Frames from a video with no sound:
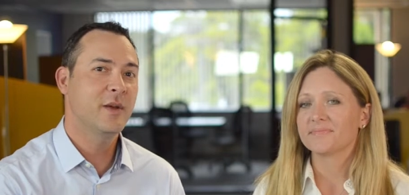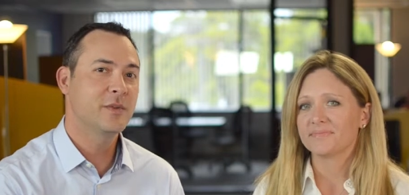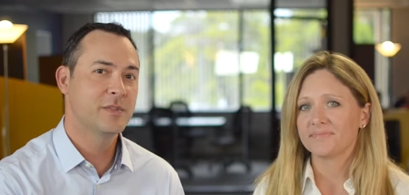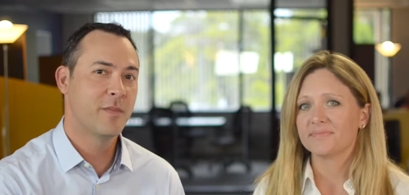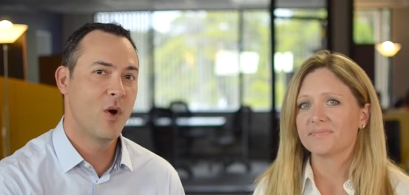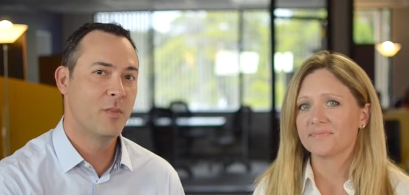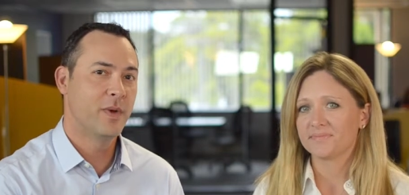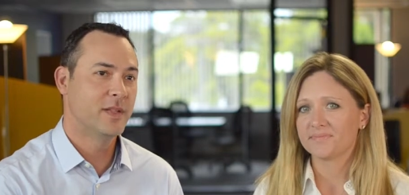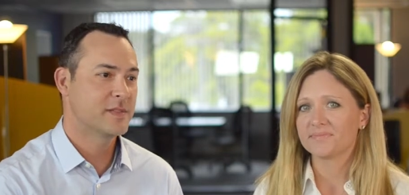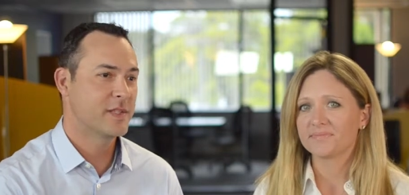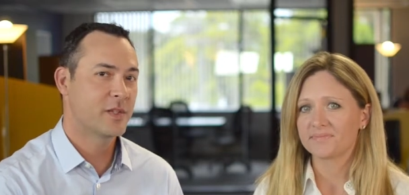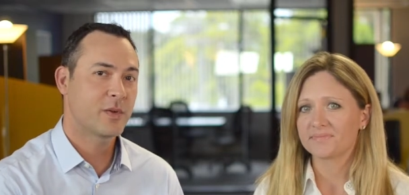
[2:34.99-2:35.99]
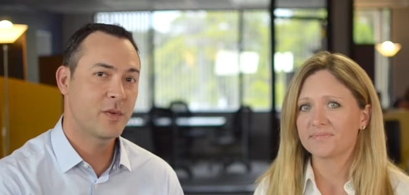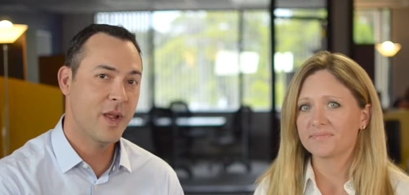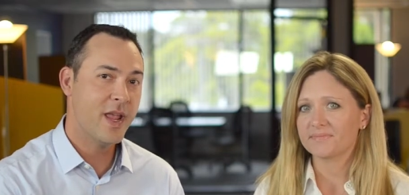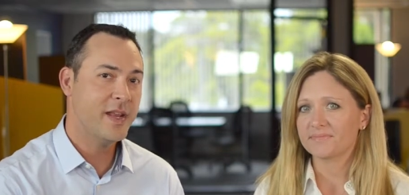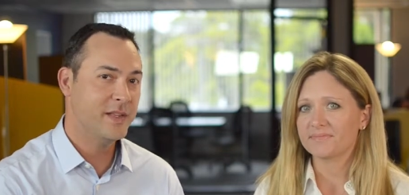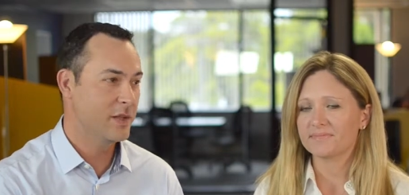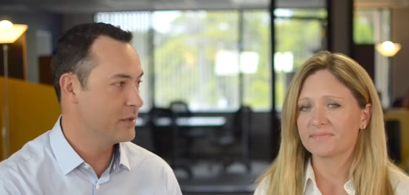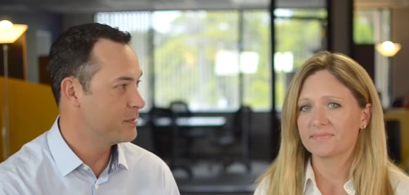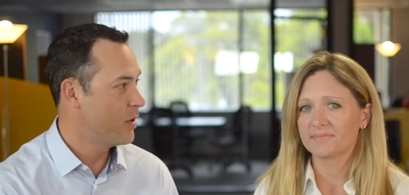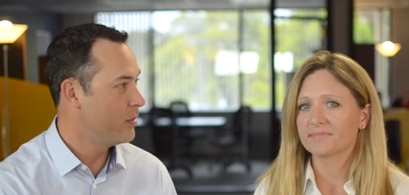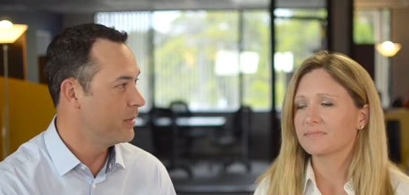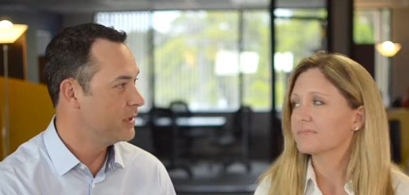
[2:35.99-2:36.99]
Speaker 1: those moments and creating those
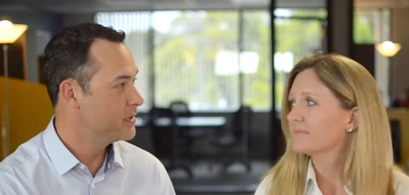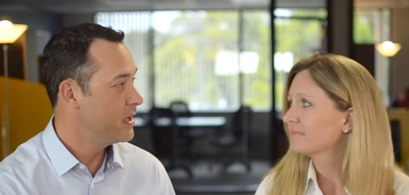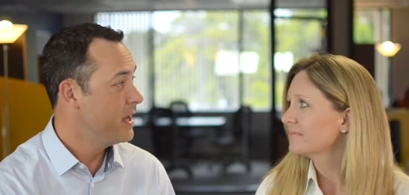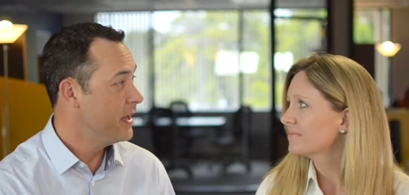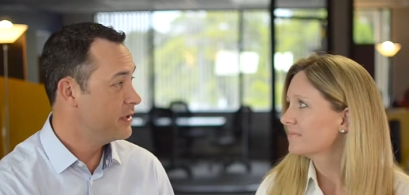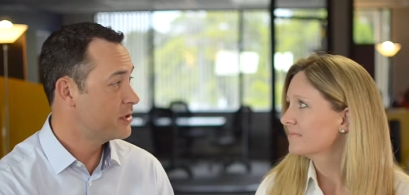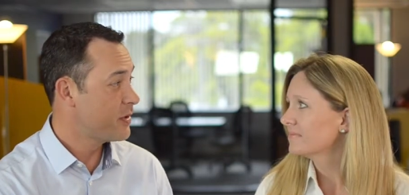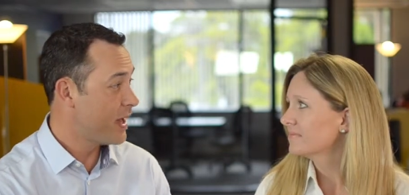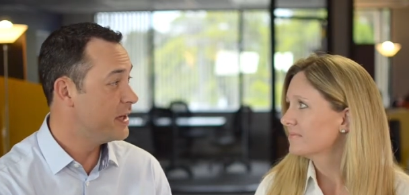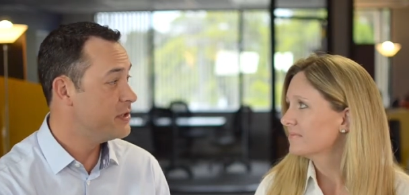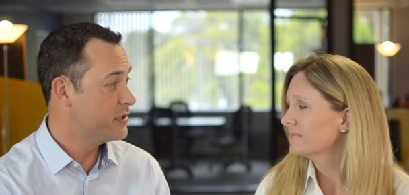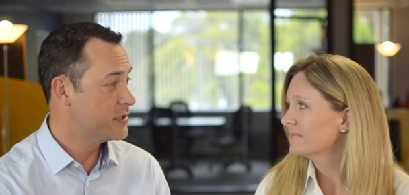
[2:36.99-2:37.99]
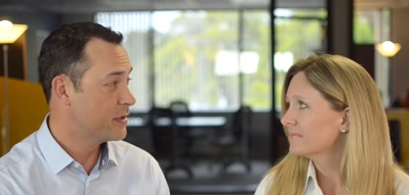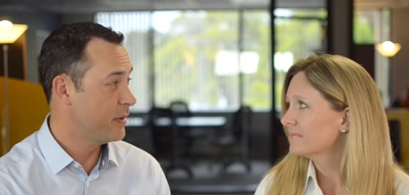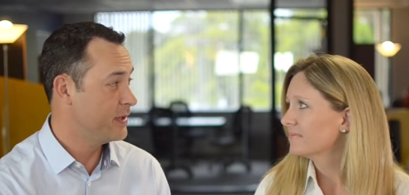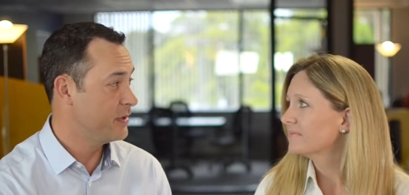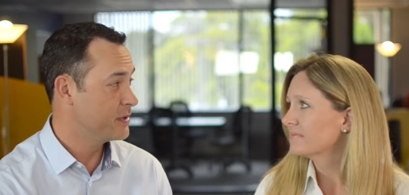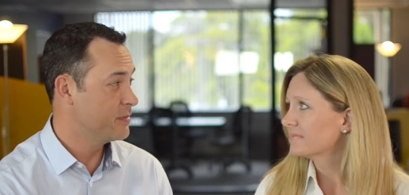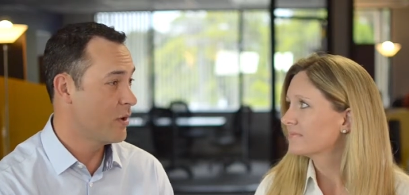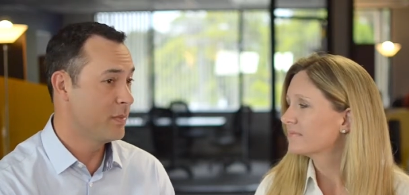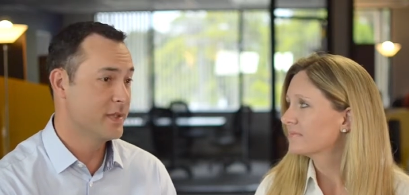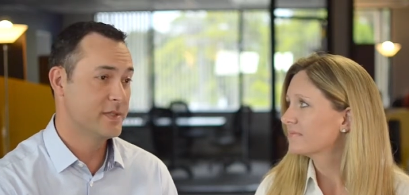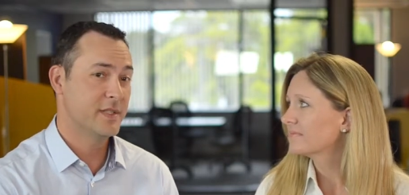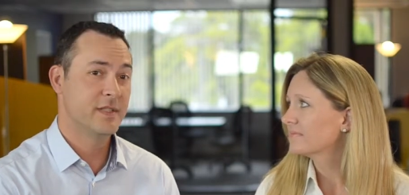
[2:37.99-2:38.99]
moments and strategies to create those
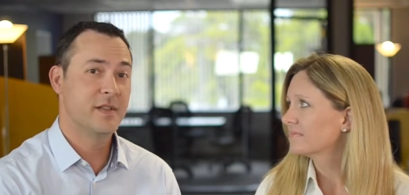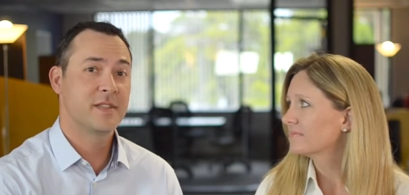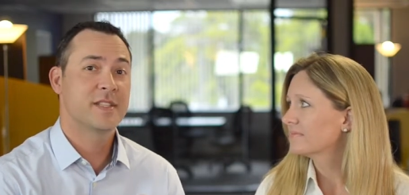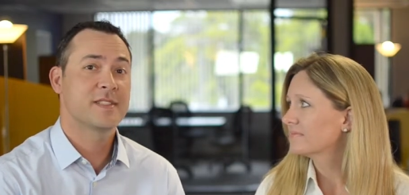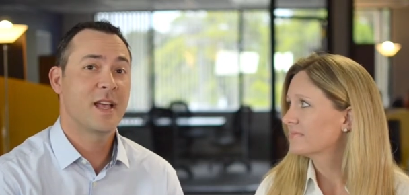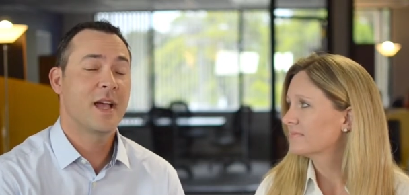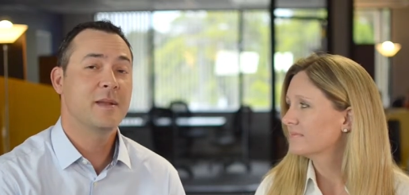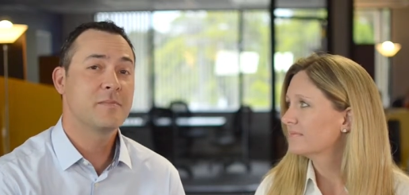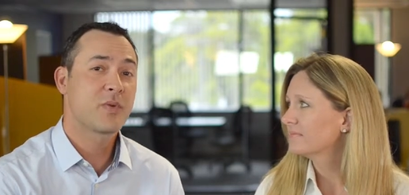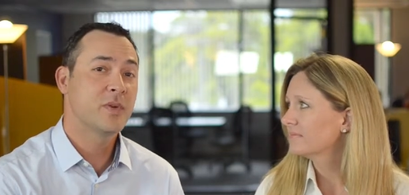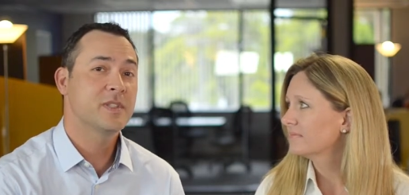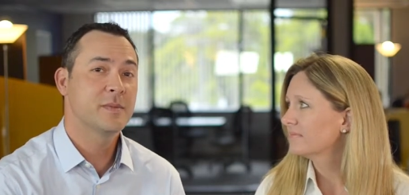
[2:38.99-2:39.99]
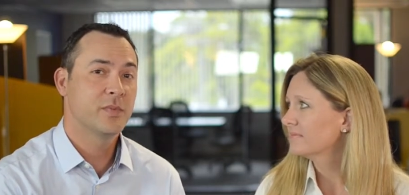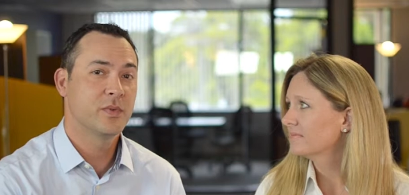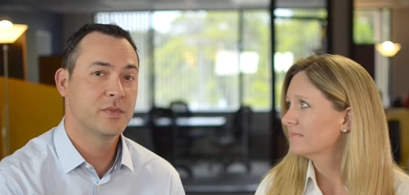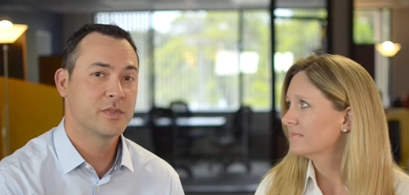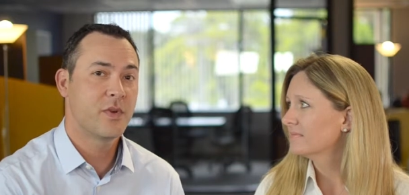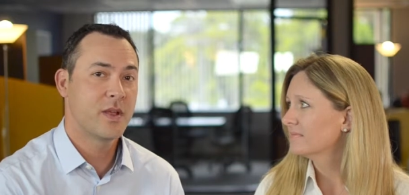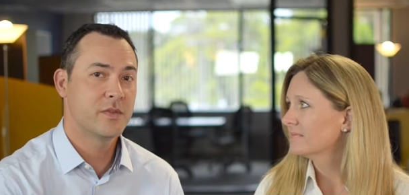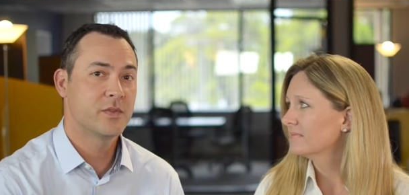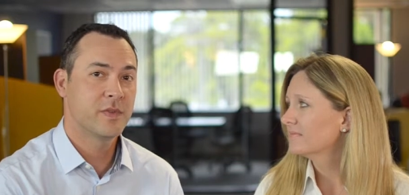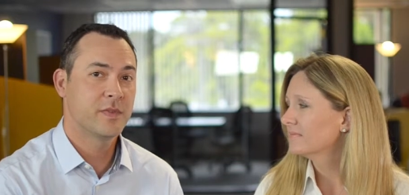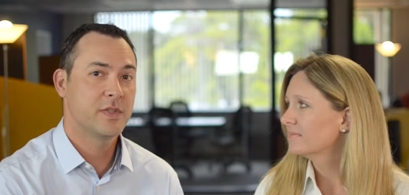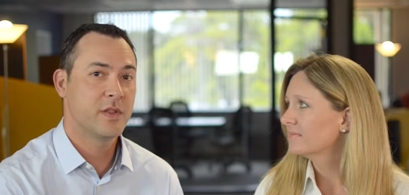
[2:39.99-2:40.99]
moments and design principles dri
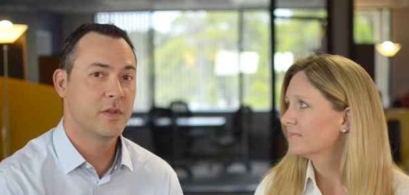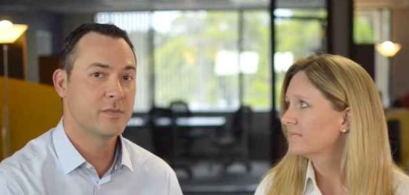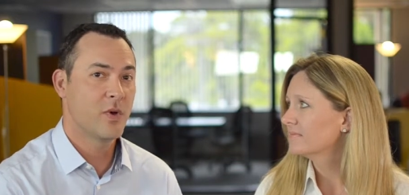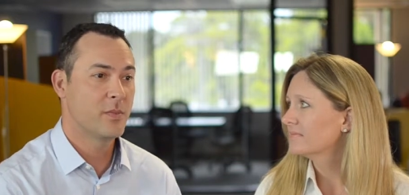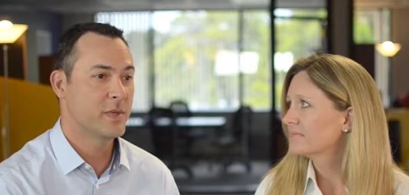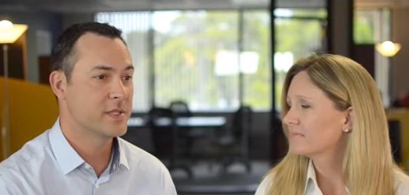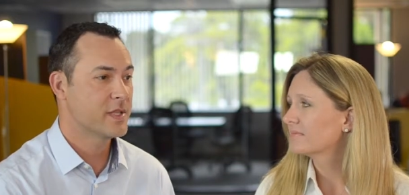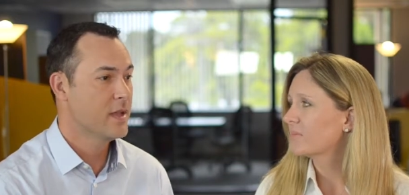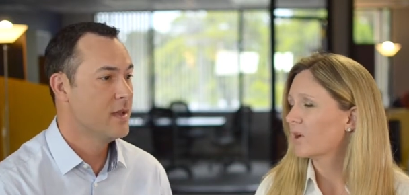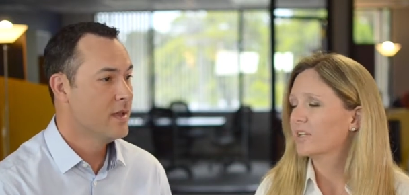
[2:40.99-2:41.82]
driven to those moments.